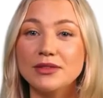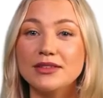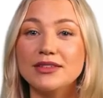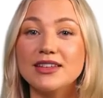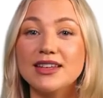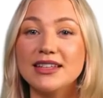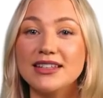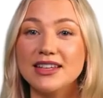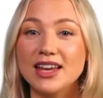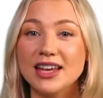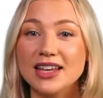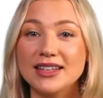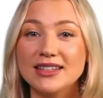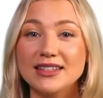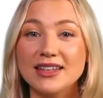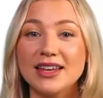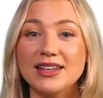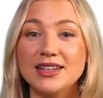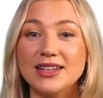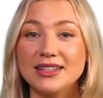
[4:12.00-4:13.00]
The second
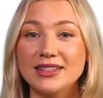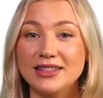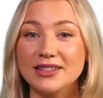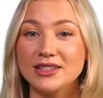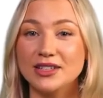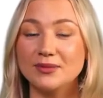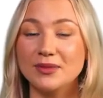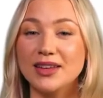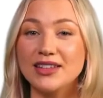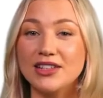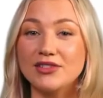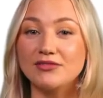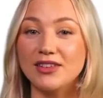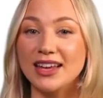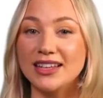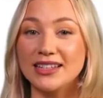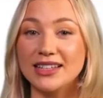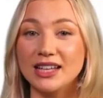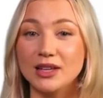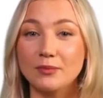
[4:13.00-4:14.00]
sentence
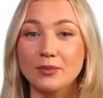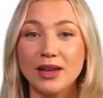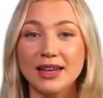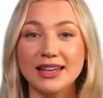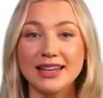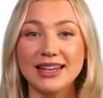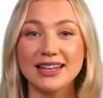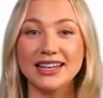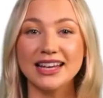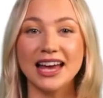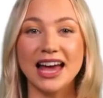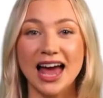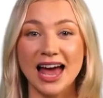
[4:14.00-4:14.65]
specifies the opinion